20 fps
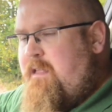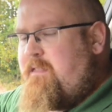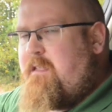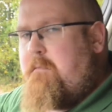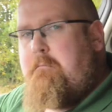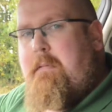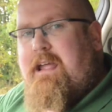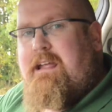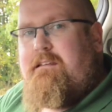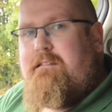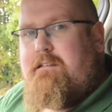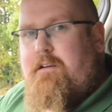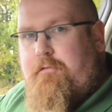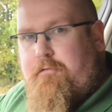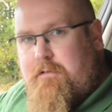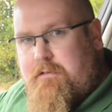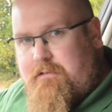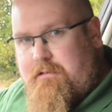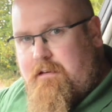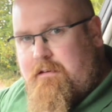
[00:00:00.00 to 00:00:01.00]
main
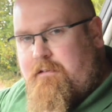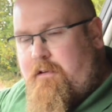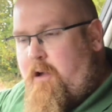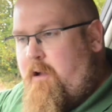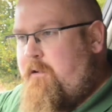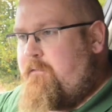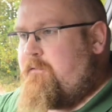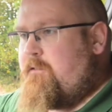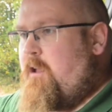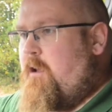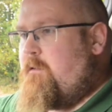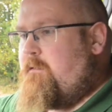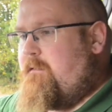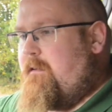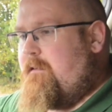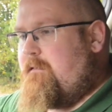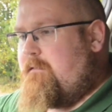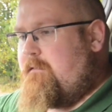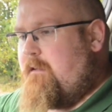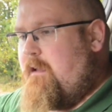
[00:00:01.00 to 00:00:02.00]
differences I've
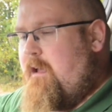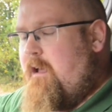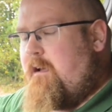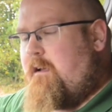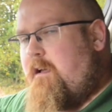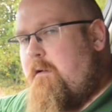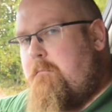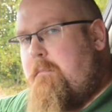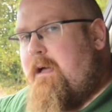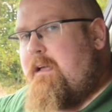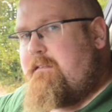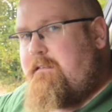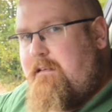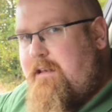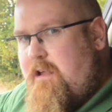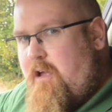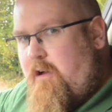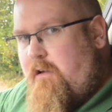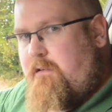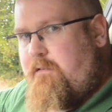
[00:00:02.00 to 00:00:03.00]
noticed compared to
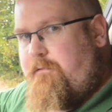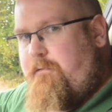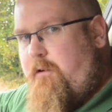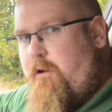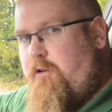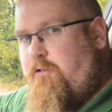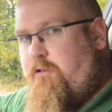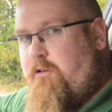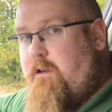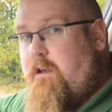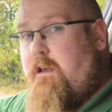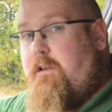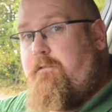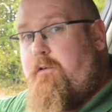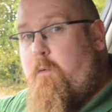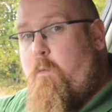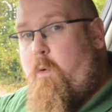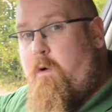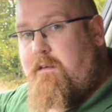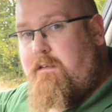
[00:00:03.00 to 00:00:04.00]
the ICE version, and if
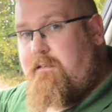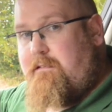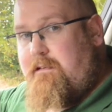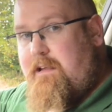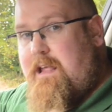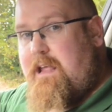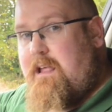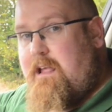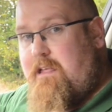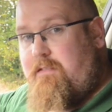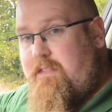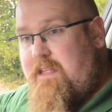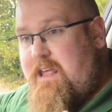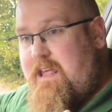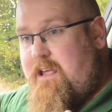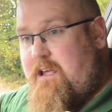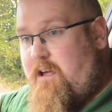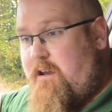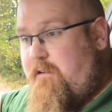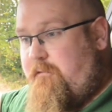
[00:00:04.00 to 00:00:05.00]
you want to see
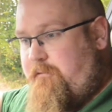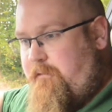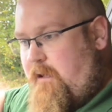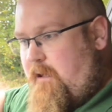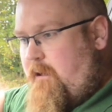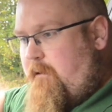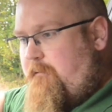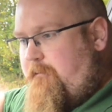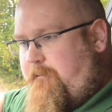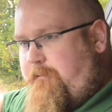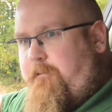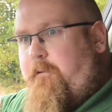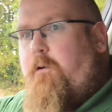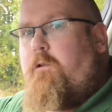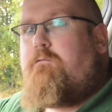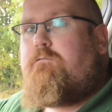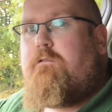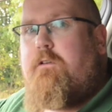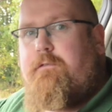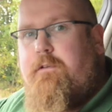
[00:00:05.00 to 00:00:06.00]
the kind of
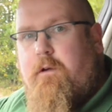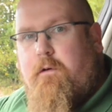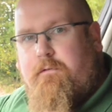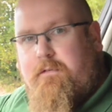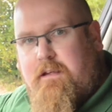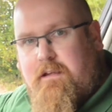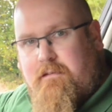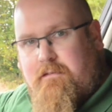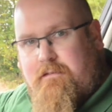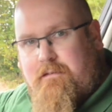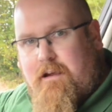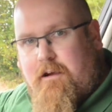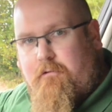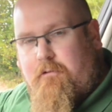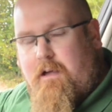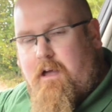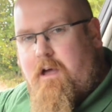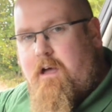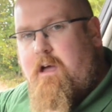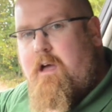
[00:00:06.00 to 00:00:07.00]
full review of the
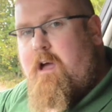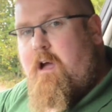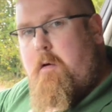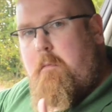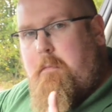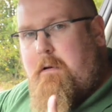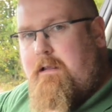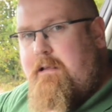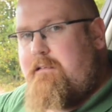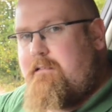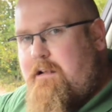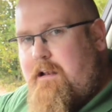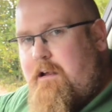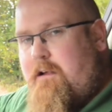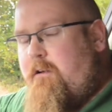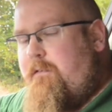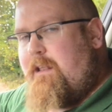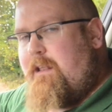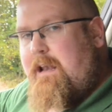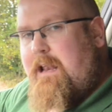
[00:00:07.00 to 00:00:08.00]
interior, please click
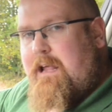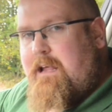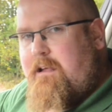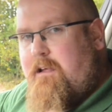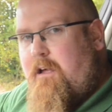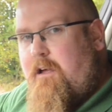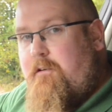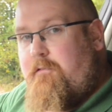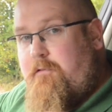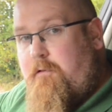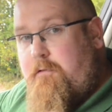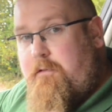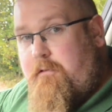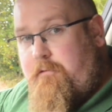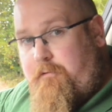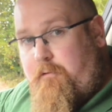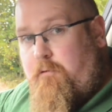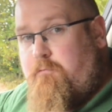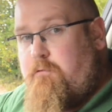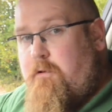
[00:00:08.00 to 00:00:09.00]
link for the
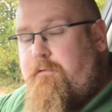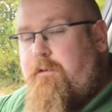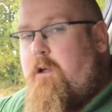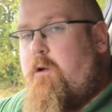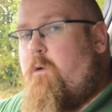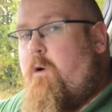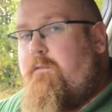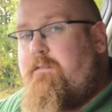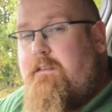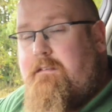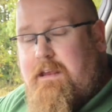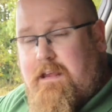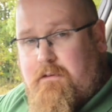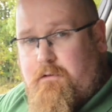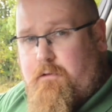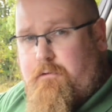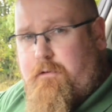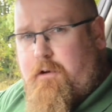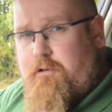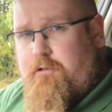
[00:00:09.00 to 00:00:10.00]
full review of the
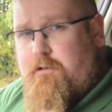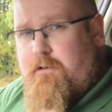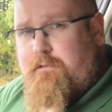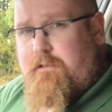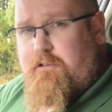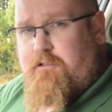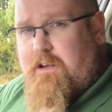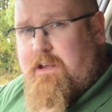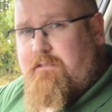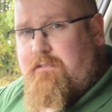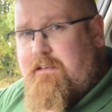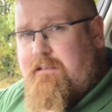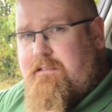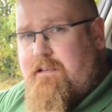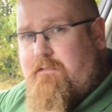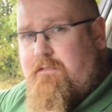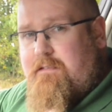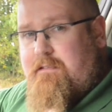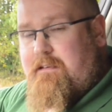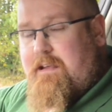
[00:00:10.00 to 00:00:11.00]
diesel version of the
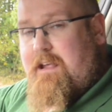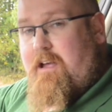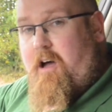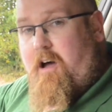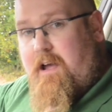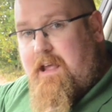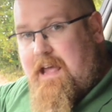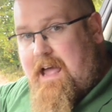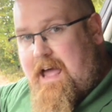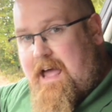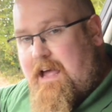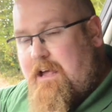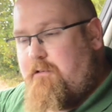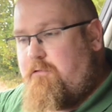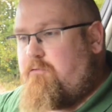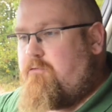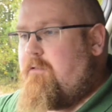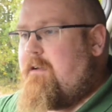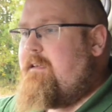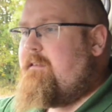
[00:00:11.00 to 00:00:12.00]
GV70 I had
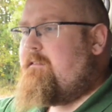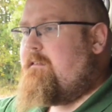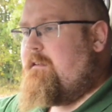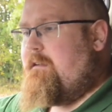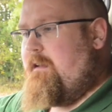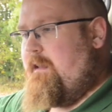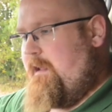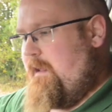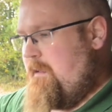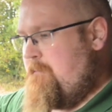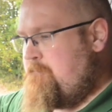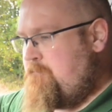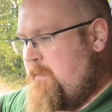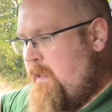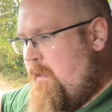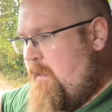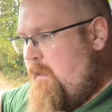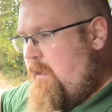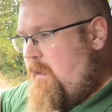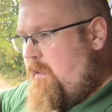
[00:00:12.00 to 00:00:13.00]
recently.
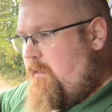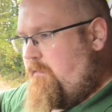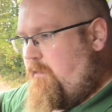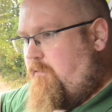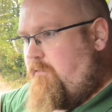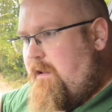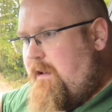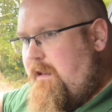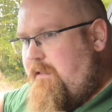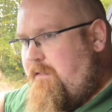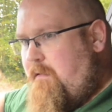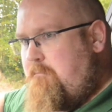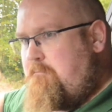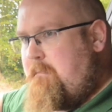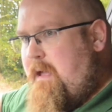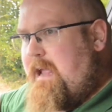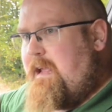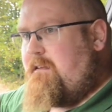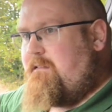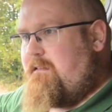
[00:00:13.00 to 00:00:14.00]
So really the
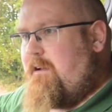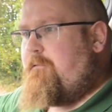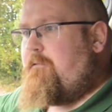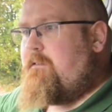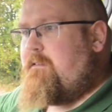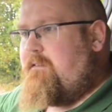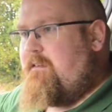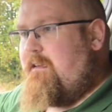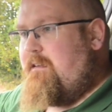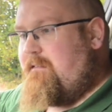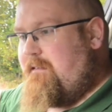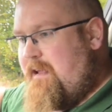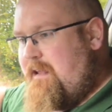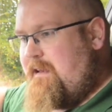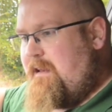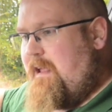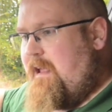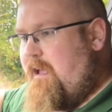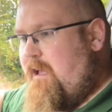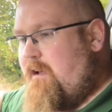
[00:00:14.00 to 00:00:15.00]
main differences in
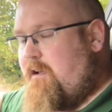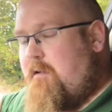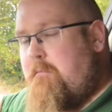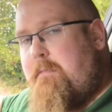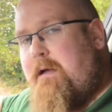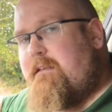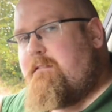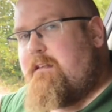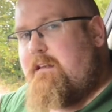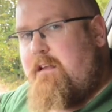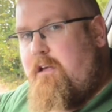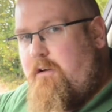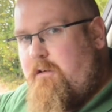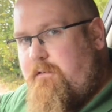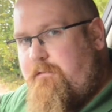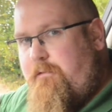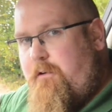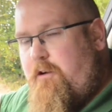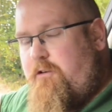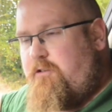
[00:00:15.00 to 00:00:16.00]
here compared to the ICE
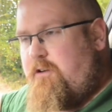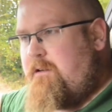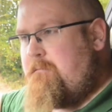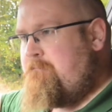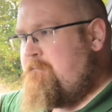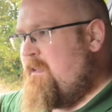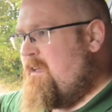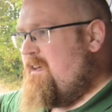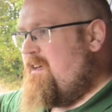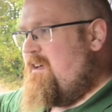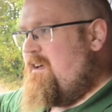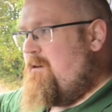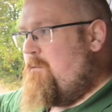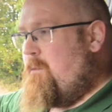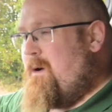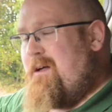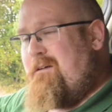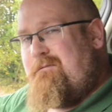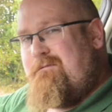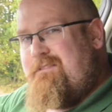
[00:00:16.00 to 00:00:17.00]
version,
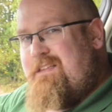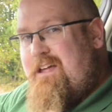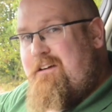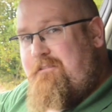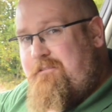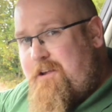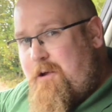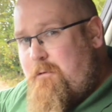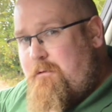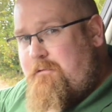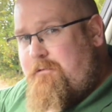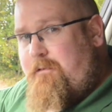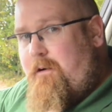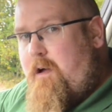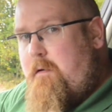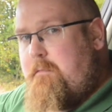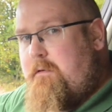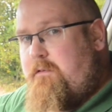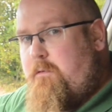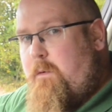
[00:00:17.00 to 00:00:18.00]
well, they're few and
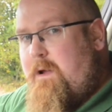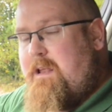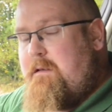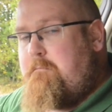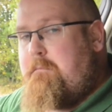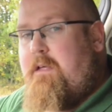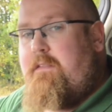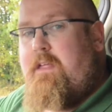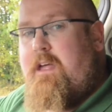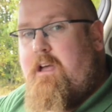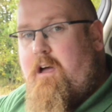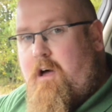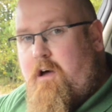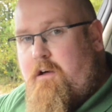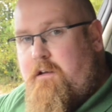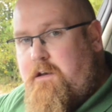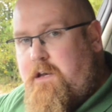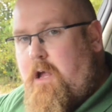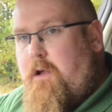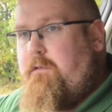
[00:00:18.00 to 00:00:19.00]
far between, but they
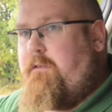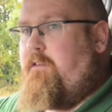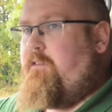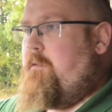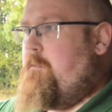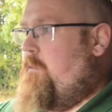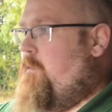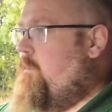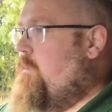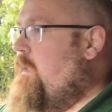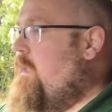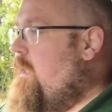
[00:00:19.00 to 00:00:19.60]
are noticeable.